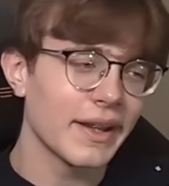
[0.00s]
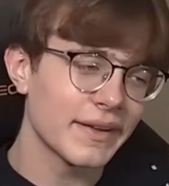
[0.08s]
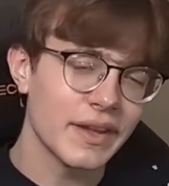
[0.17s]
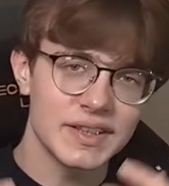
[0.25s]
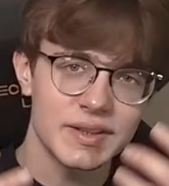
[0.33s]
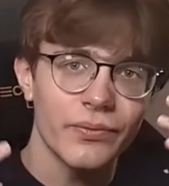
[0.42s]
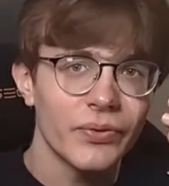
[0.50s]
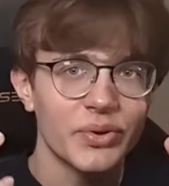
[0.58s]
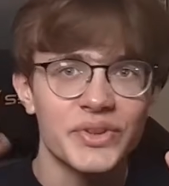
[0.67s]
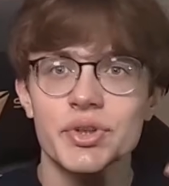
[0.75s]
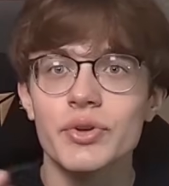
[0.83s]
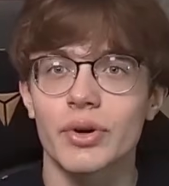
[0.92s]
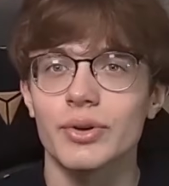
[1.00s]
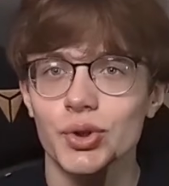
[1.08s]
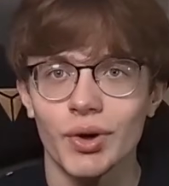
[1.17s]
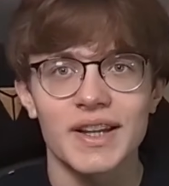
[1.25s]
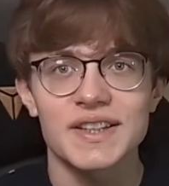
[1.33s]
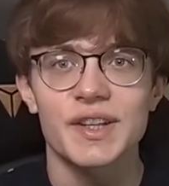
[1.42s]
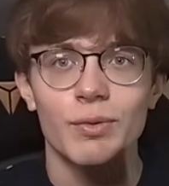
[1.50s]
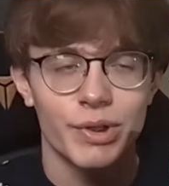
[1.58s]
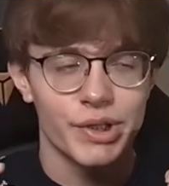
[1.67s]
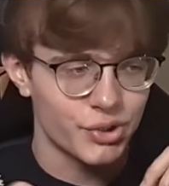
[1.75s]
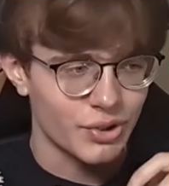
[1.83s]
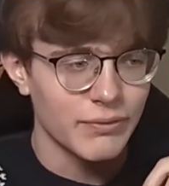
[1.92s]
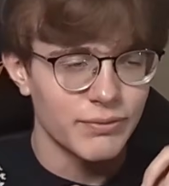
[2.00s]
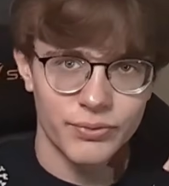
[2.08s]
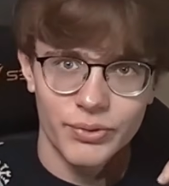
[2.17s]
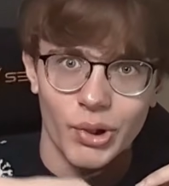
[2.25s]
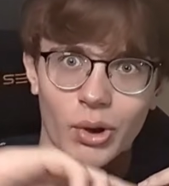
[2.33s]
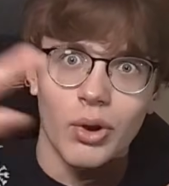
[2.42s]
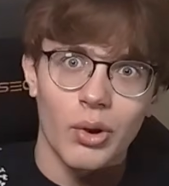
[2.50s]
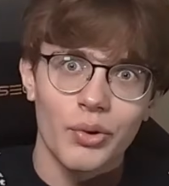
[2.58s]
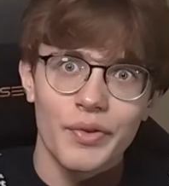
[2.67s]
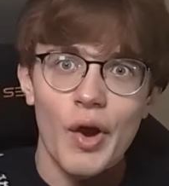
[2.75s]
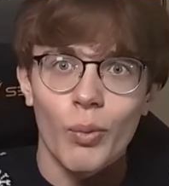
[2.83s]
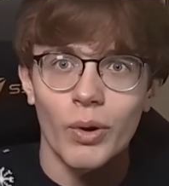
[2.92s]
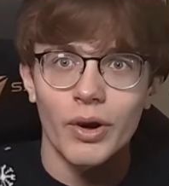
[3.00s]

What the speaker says: doesn't feel too contrasting when you travel through the whole network,